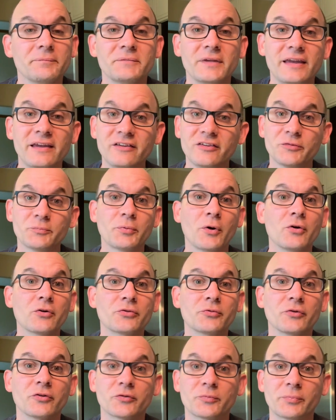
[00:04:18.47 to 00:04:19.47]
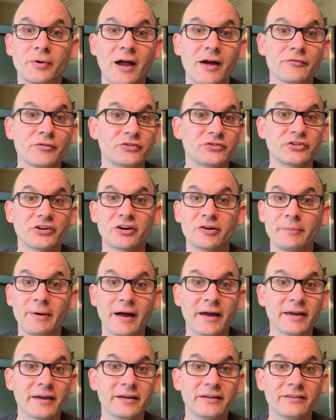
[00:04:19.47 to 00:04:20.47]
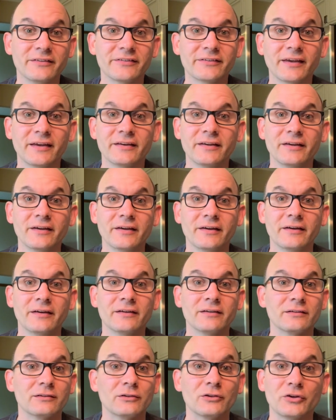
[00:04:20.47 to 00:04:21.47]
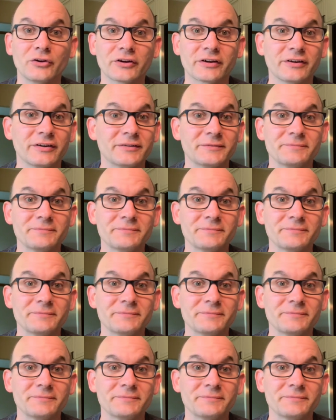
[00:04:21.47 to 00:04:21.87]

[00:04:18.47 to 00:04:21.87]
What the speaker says: He spoke through his prophet Jeremiah and said, "Look,